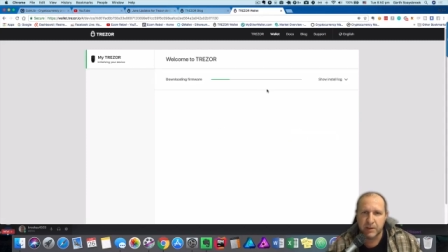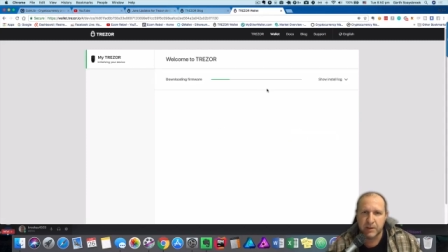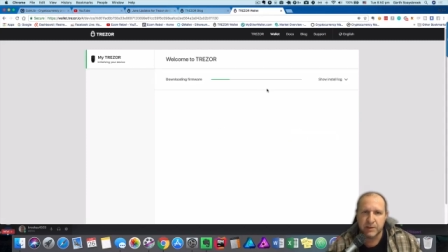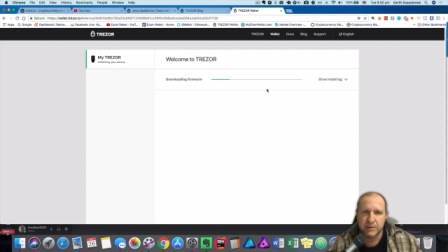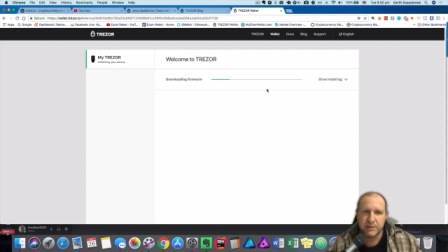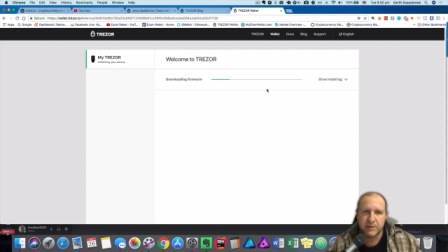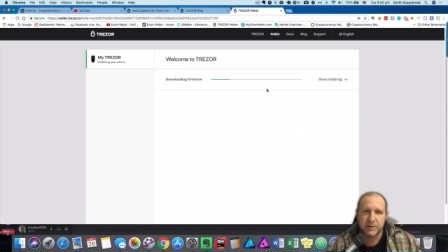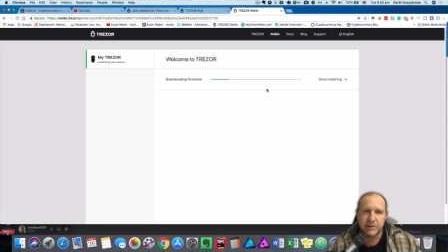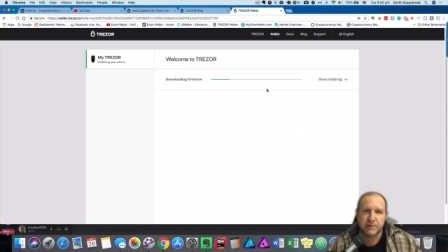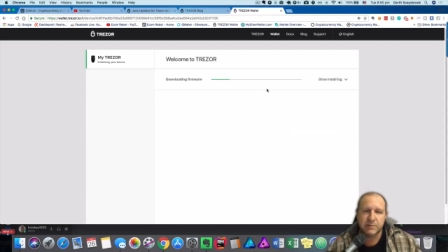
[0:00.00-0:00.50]

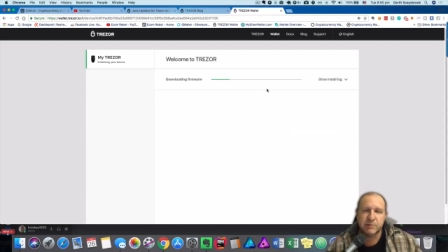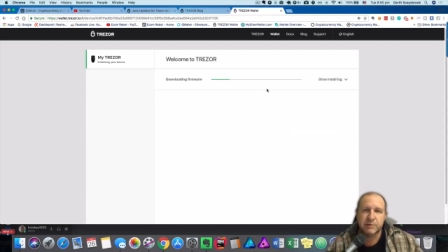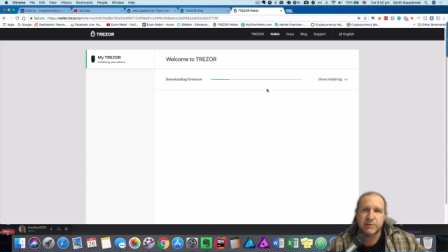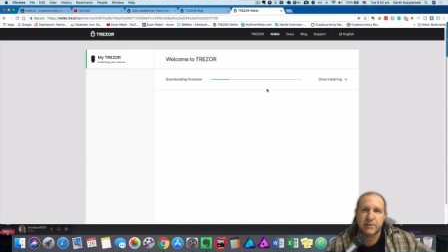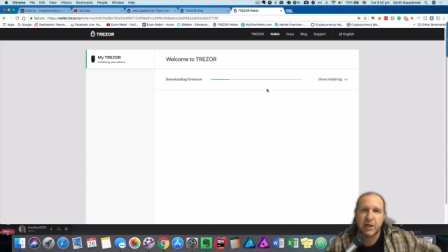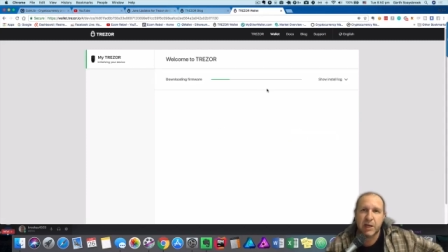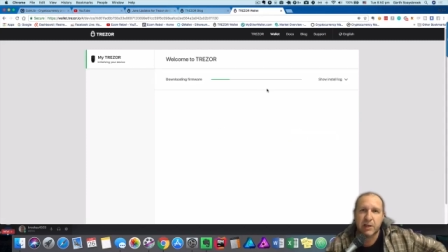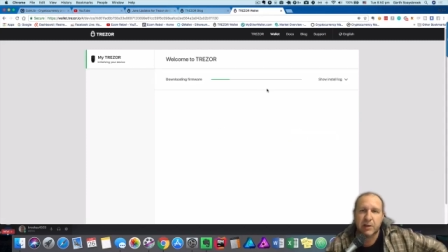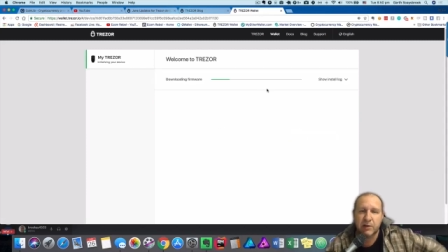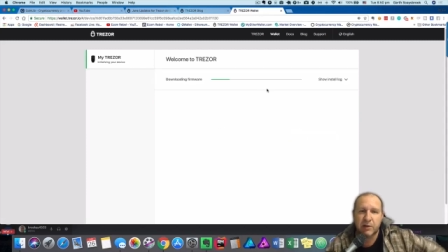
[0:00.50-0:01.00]
So this will
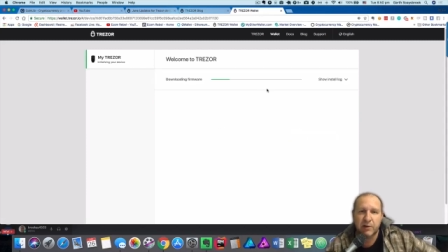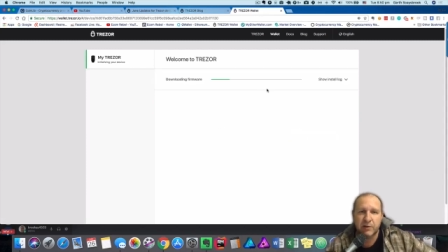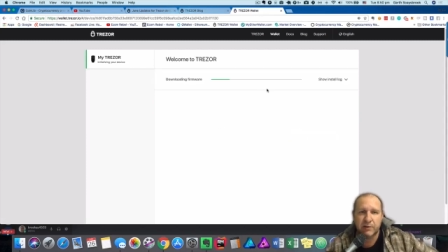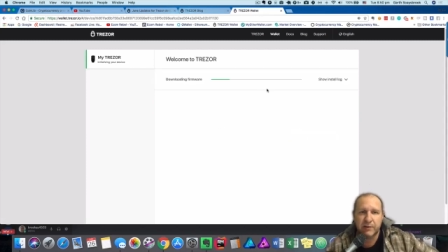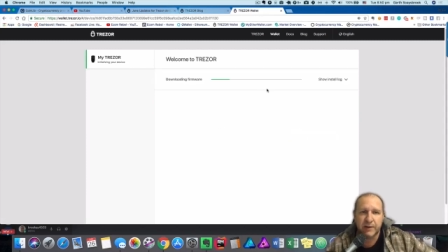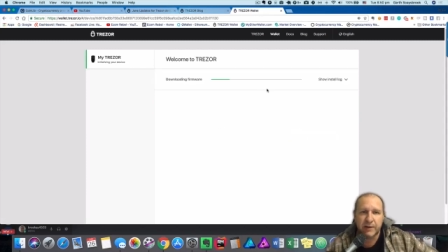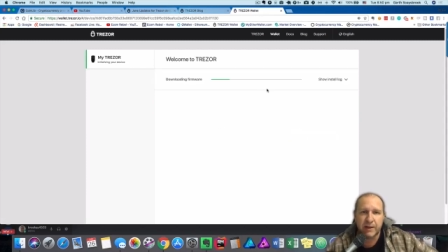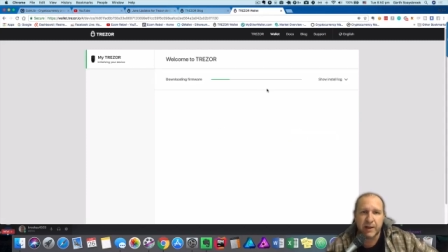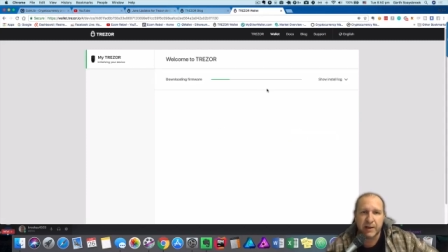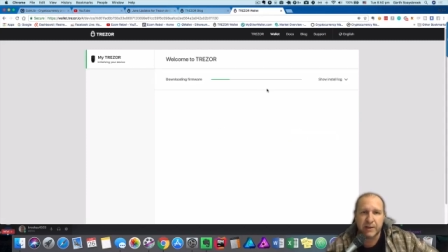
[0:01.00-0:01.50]
download
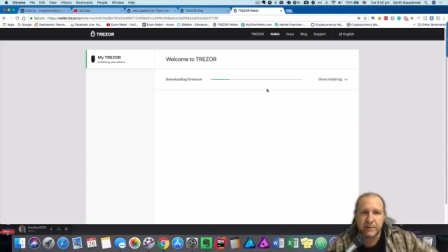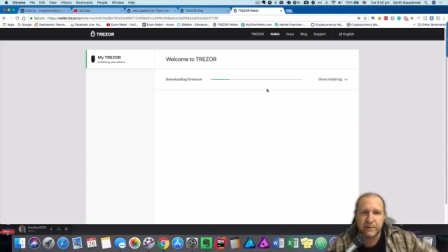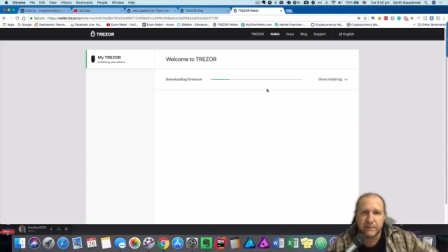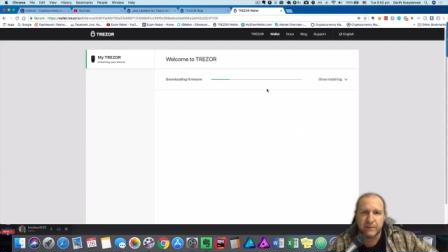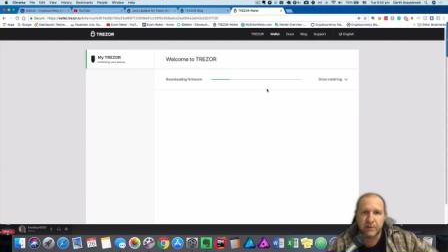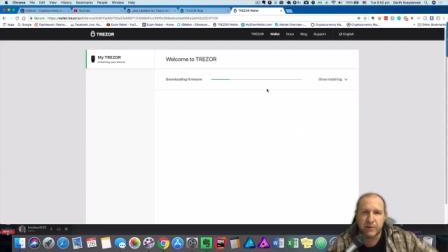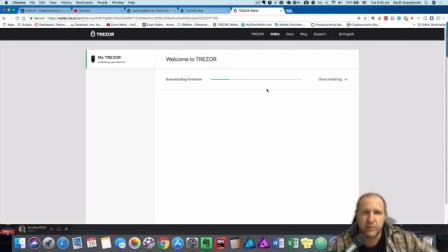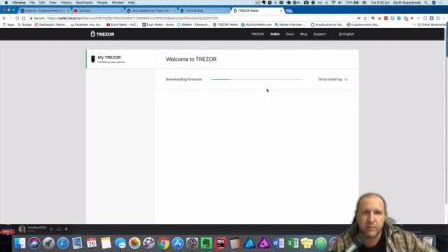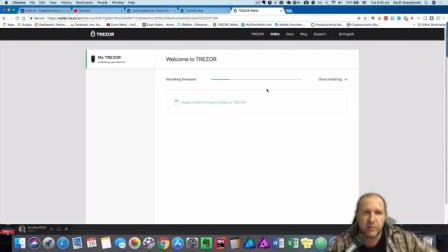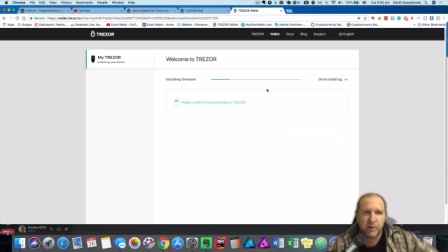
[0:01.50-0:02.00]
the latest
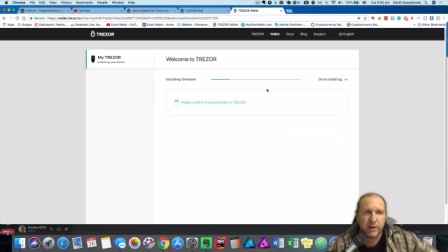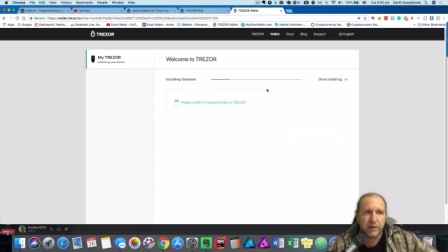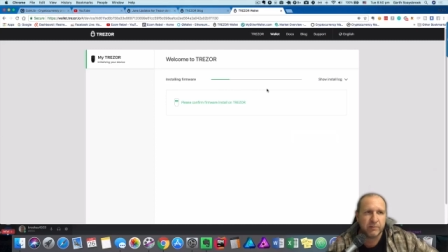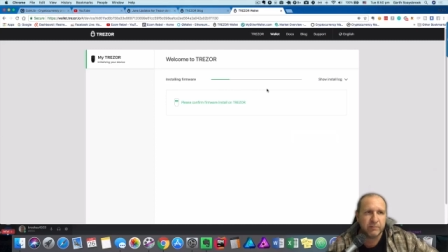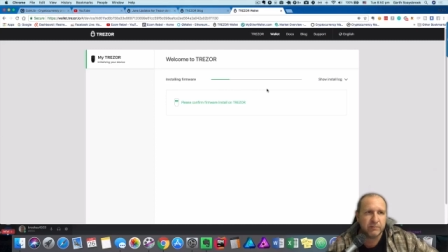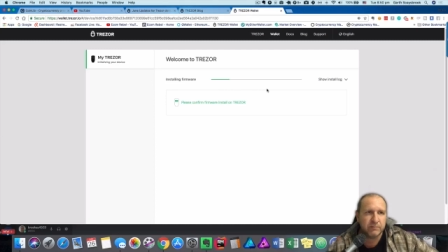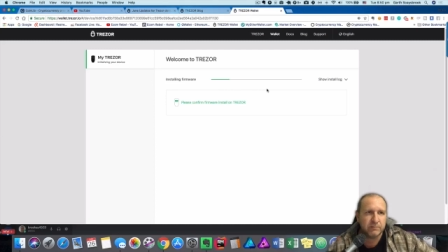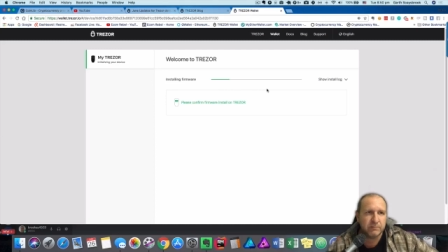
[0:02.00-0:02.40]
firmware.